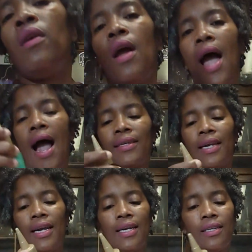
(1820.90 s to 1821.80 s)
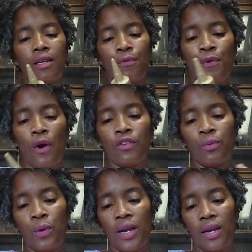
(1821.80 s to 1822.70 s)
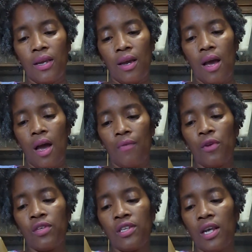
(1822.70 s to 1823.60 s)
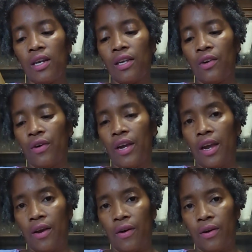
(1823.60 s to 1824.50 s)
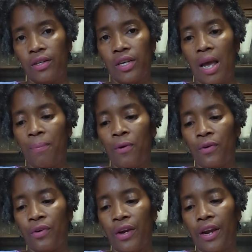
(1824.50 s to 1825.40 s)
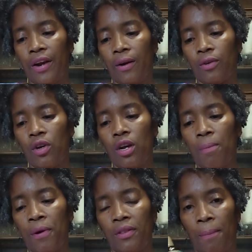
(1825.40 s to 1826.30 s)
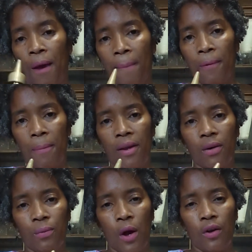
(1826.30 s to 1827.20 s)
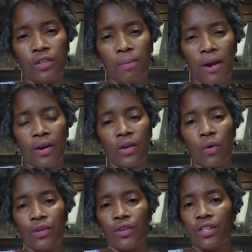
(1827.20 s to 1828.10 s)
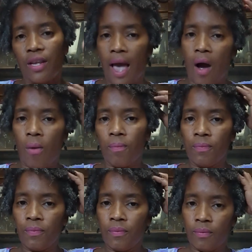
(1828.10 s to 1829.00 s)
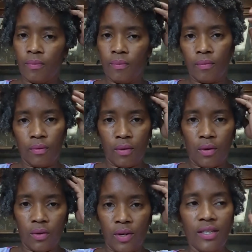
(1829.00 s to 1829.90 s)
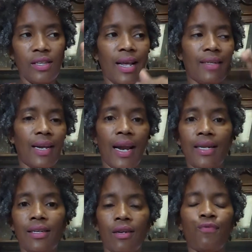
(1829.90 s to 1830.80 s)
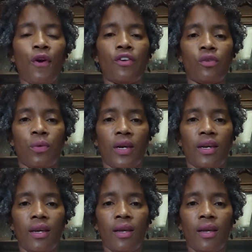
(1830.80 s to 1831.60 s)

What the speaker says: at the end of the first week of you sealing your hair and shampooing your hair, you could put the peppermint and rosemary on your scalp. This is at the end of the first week